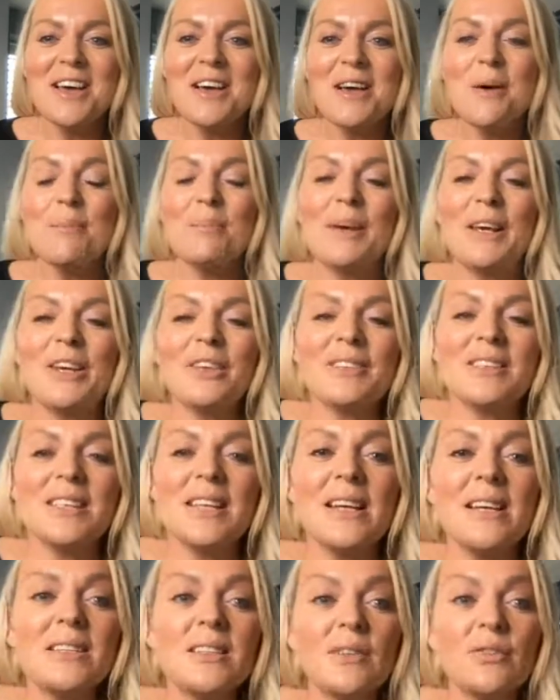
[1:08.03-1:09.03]
Because
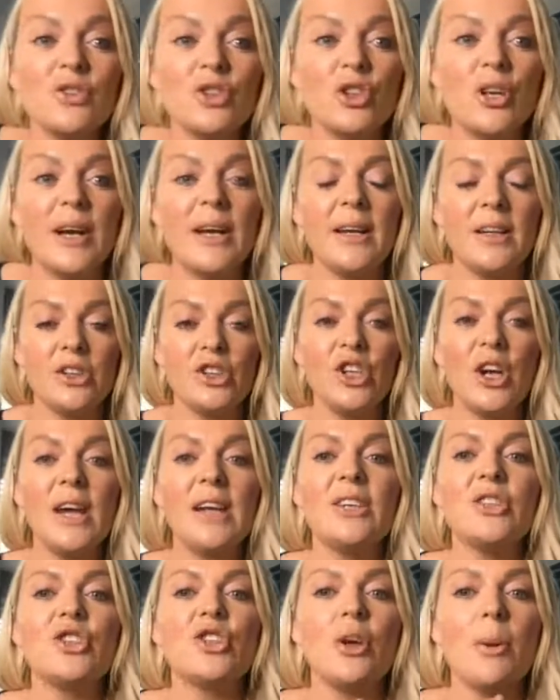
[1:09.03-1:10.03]
things have
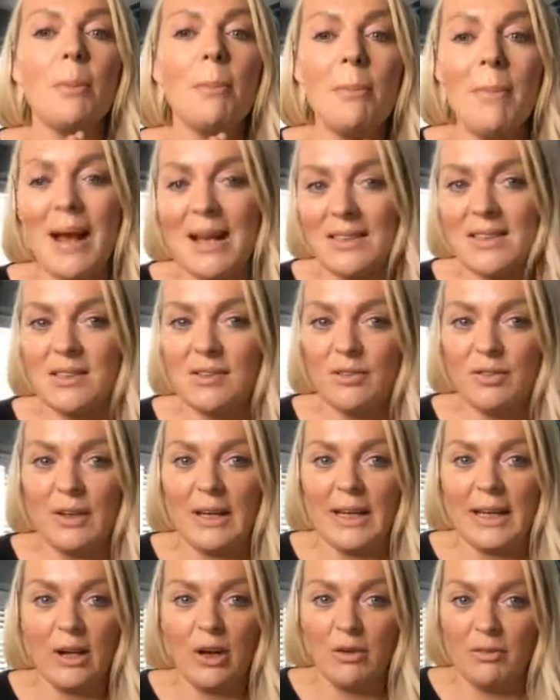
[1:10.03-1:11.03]
changed
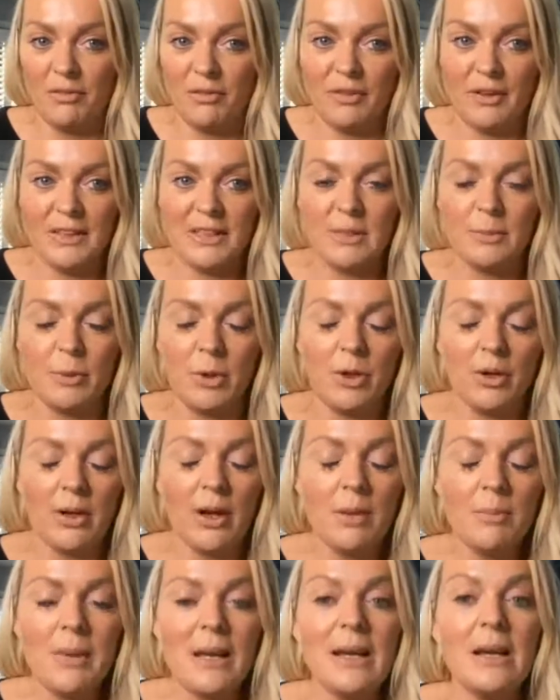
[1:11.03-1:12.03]
massively on Facebook. I
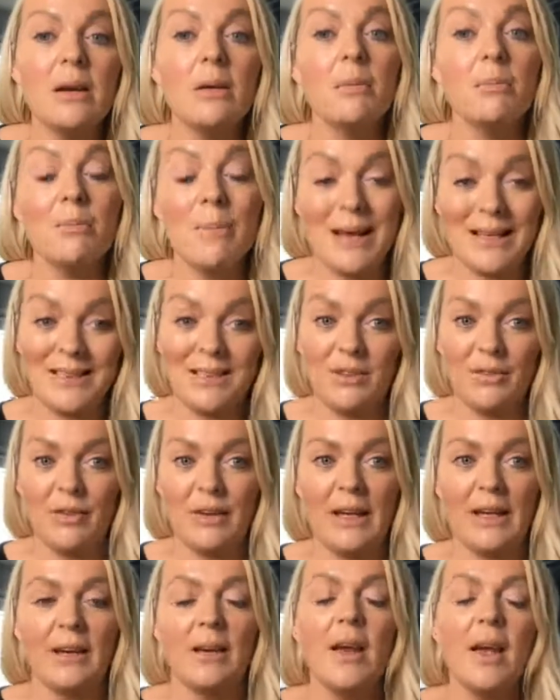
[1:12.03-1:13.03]
mean,
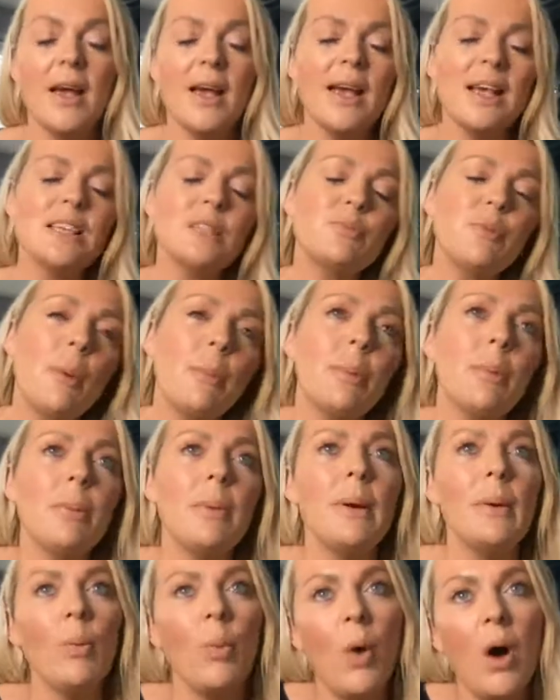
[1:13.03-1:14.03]
massively. It's
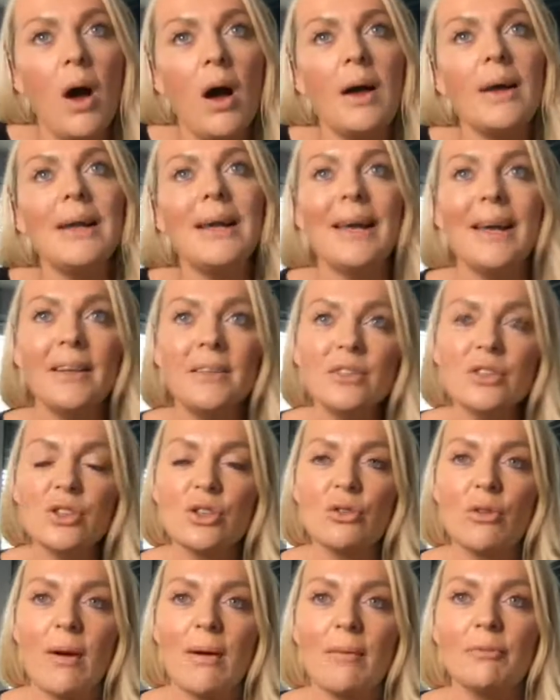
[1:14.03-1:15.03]
probably why
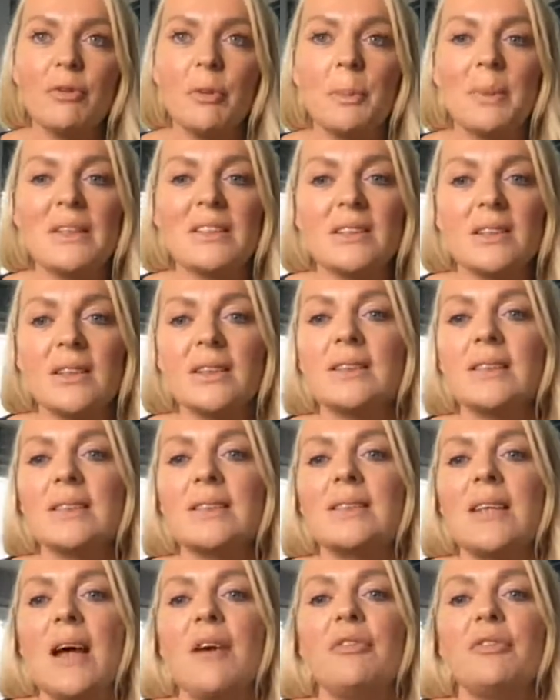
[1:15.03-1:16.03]
Instagram for Business has
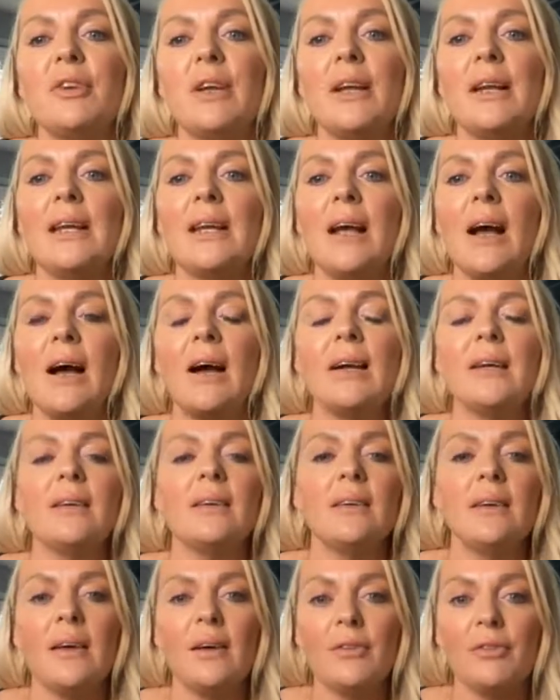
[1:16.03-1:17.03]
definitely kind
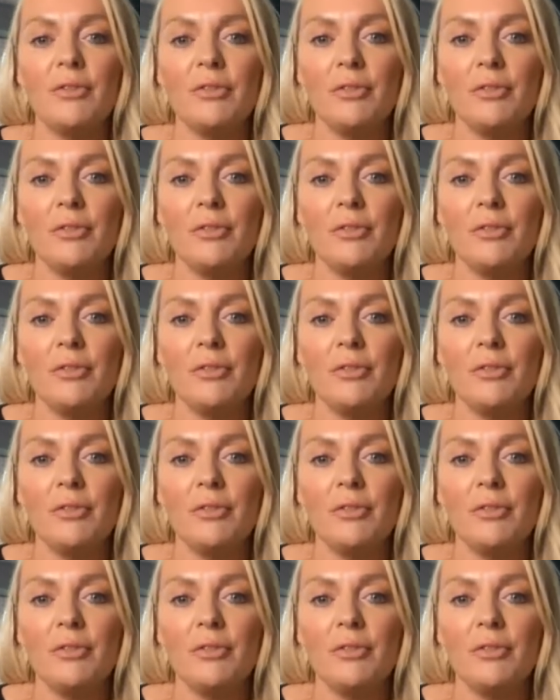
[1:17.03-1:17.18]
of